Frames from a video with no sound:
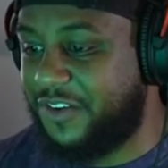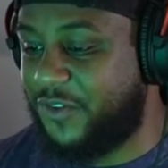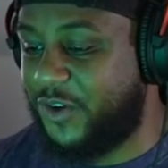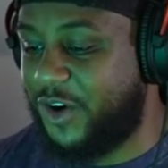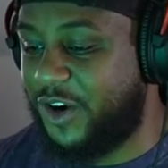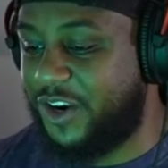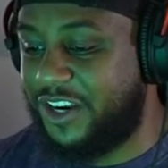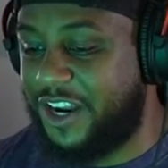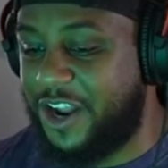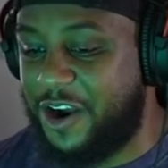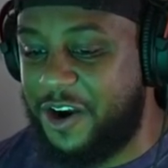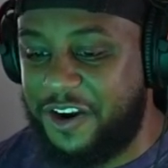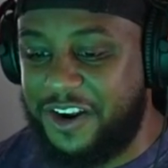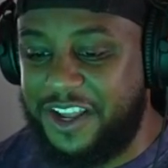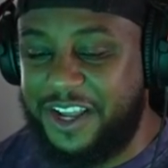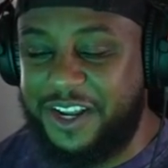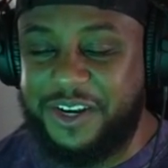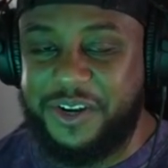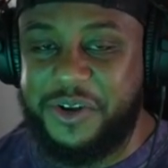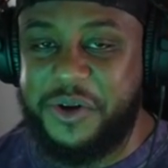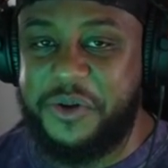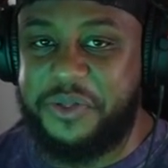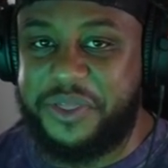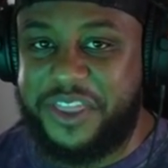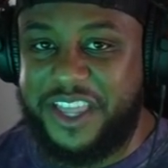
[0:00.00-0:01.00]
we're learning
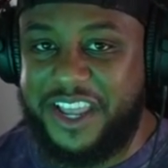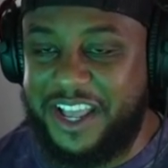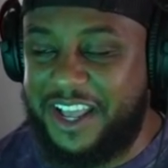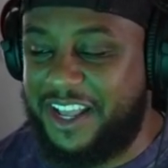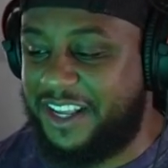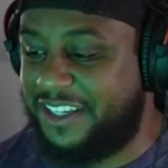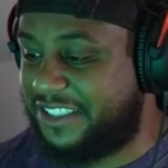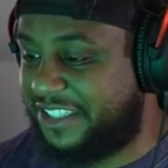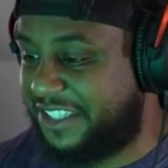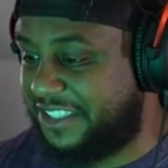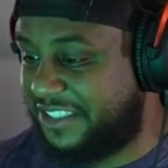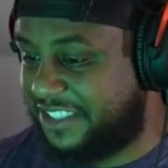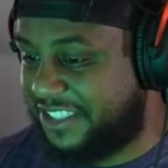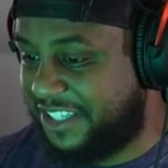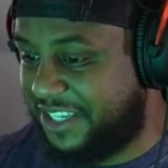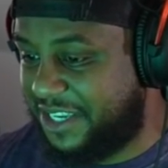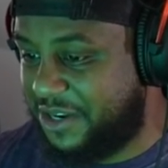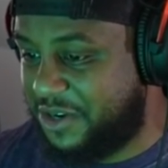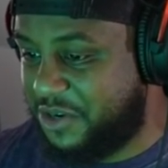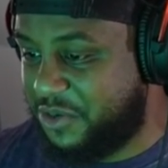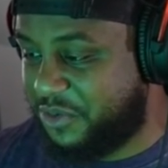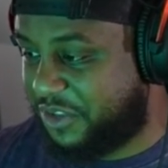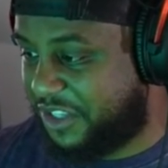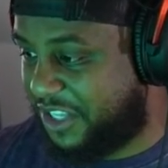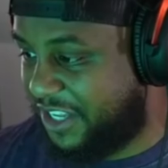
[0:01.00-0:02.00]
new things and
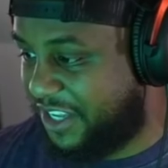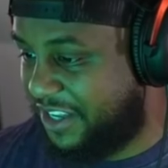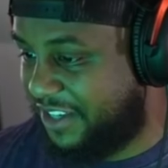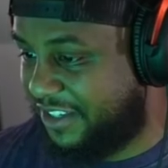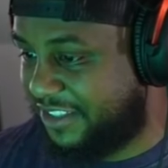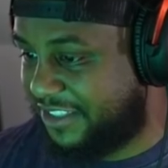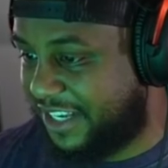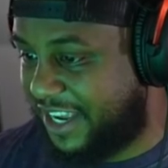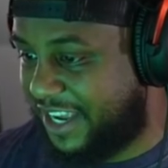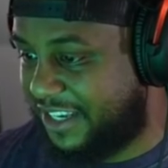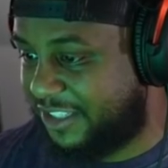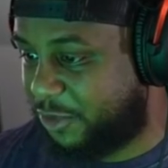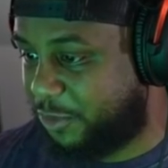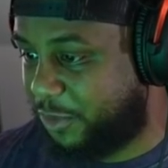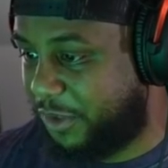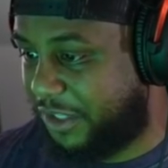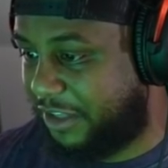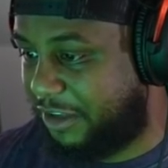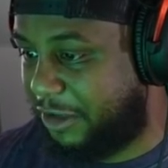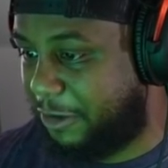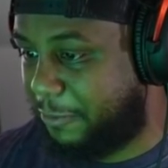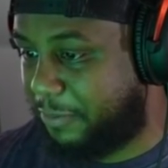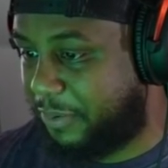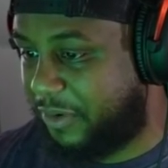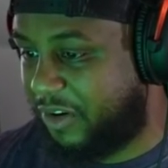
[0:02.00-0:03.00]
seeing new things as we
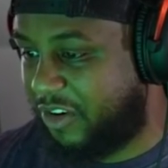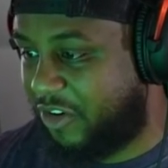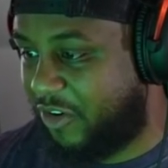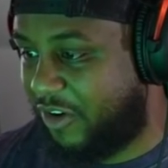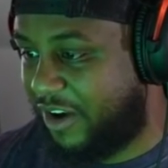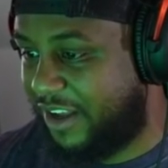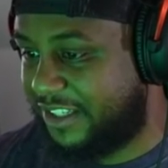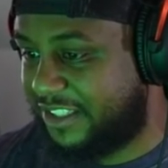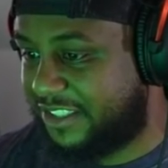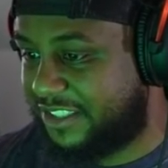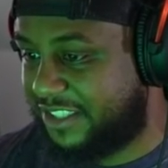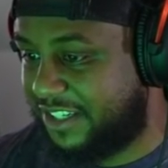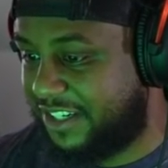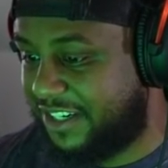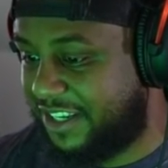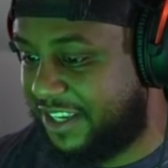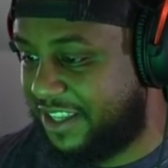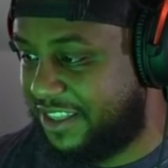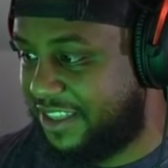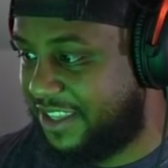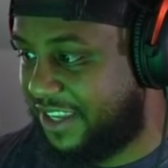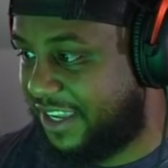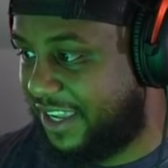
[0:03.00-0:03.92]
keep progressing in the